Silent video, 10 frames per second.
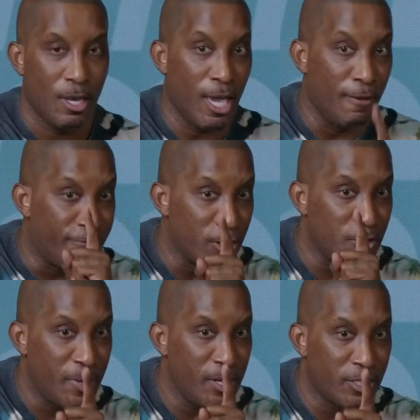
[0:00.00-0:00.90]
In 1
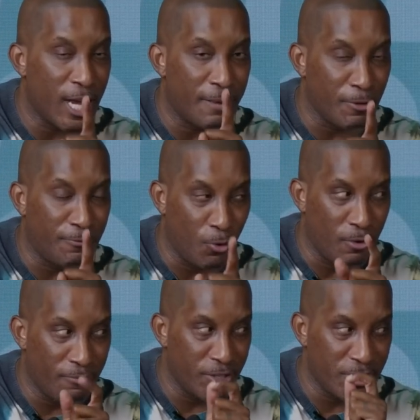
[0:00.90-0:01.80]
Peter chapter
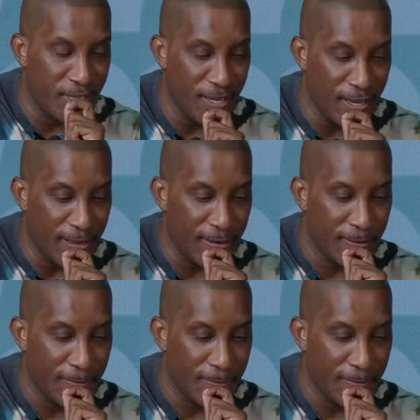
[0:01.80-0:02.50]
4, verse 10,